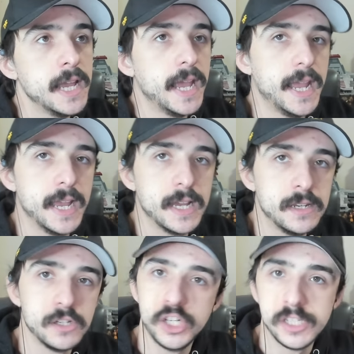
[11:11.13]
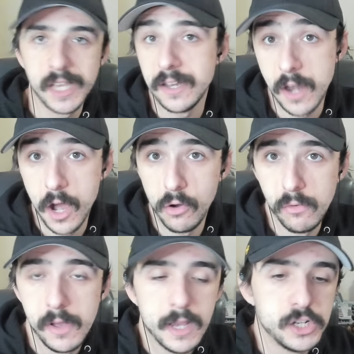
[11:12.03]
and she said
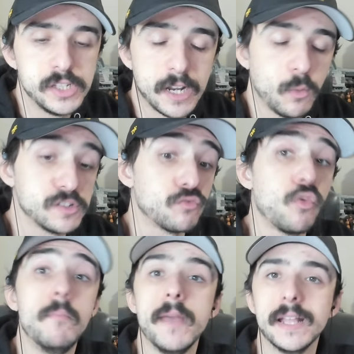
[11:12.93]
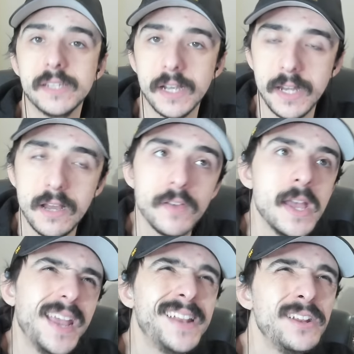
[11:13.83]
no. She said it wasn't romantic enough.
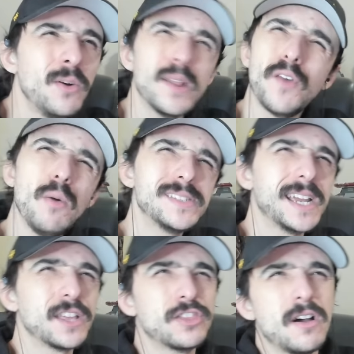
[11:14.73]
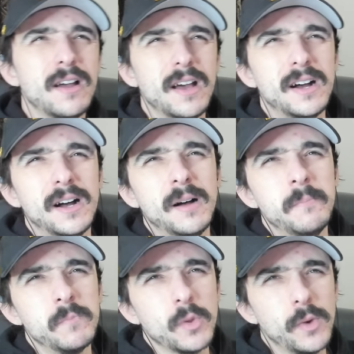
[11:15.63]
And you know what? I've always kind of thought,
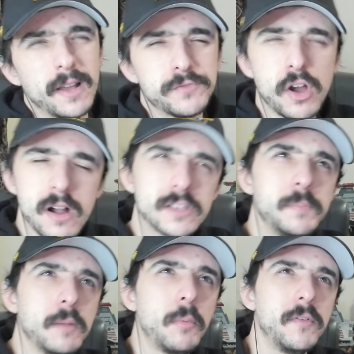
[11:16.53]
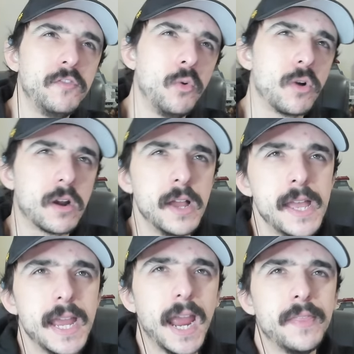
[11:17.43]
um, when I've talked to people before
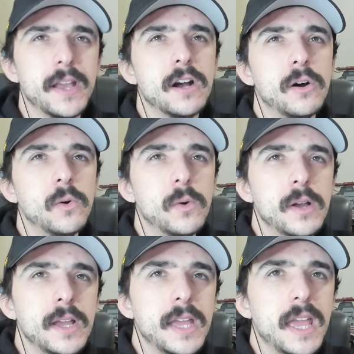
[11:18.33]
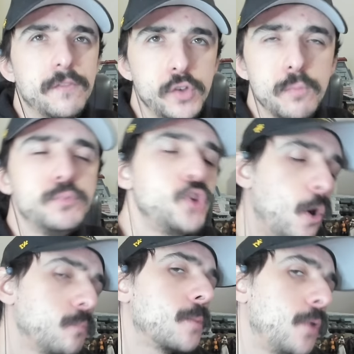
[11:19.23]
and they go, if you
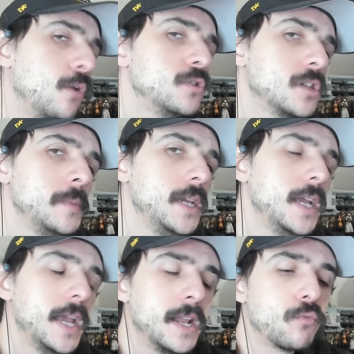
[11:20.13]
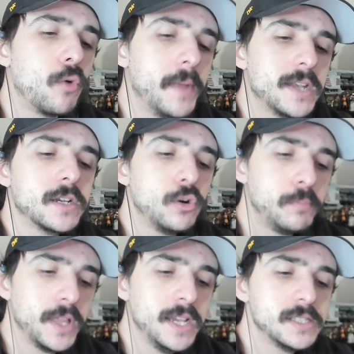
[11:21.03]
don't propose to me in a romantical
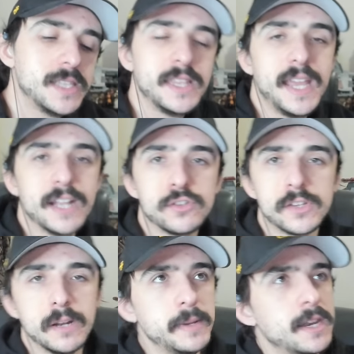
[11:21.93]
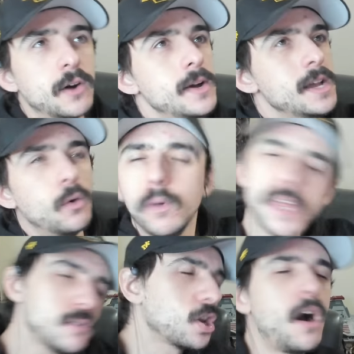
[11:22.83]
place, then the answer is going to be no. What are
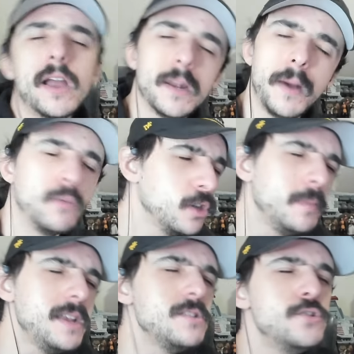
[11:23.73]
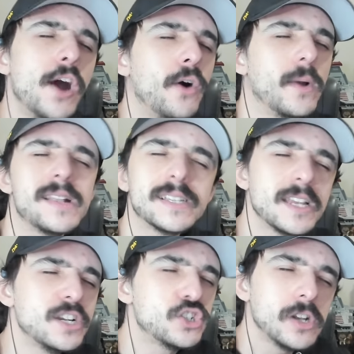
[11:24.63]
you talking about? What do you mean no? It
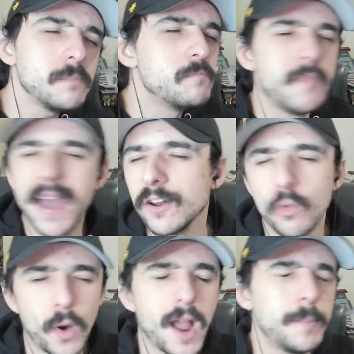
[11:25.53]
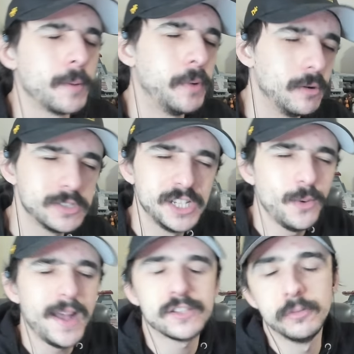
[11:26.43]
doesn't, it shouldn't matter where I propose to
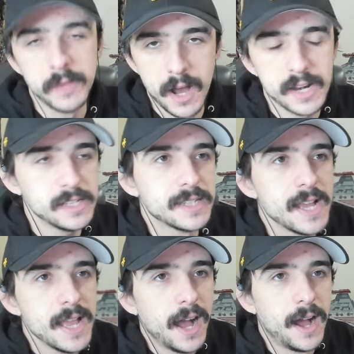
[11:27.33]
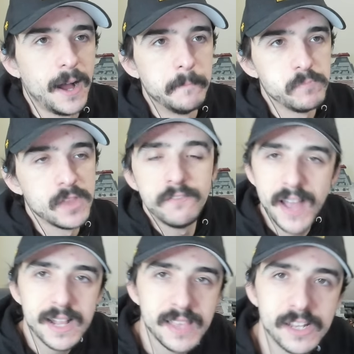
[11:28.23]
you at, to be honest. Um, the
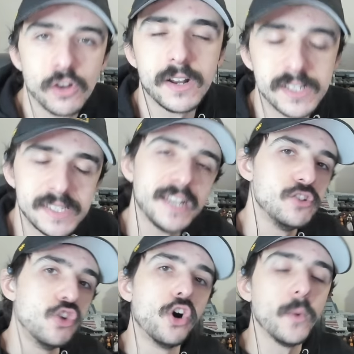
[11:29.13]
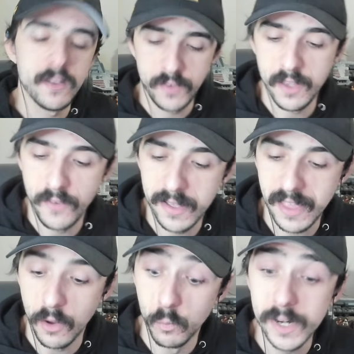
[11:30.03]
fact that you're going to say no, if, if I
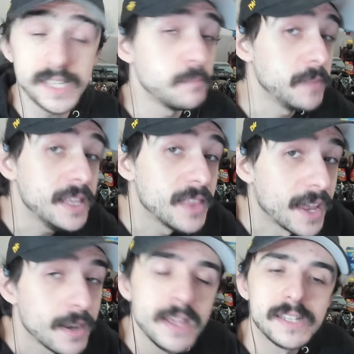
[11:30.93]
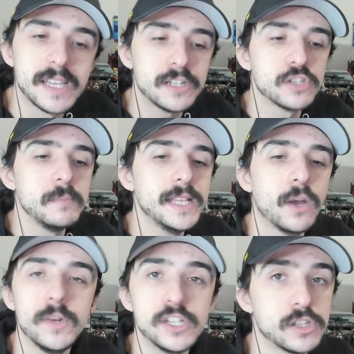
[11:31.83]
like, what does that mean then? Does that just mean
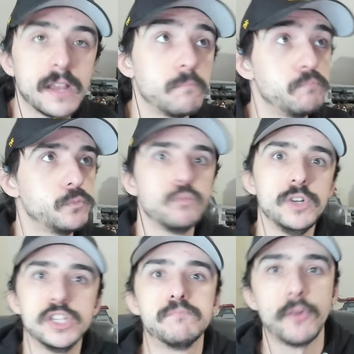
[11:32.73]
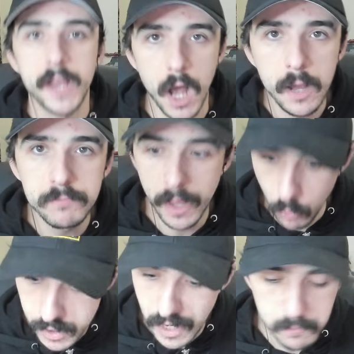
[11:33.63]
that we just like, we just break up? Like,
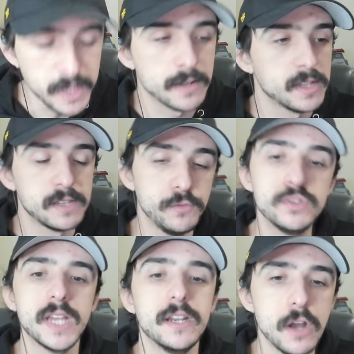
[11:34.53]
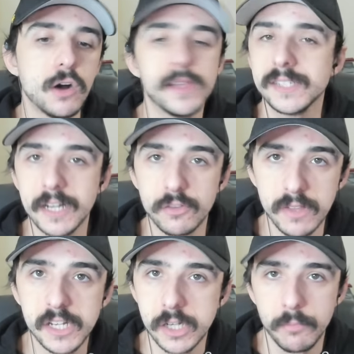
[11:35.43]
what does that mean? Because if you say no, that's the end of the
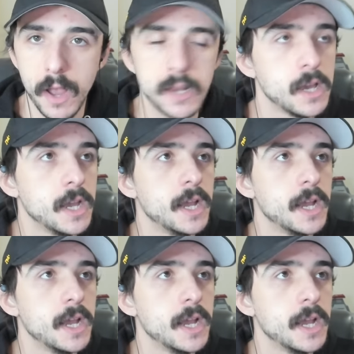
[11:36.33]
relationship, right?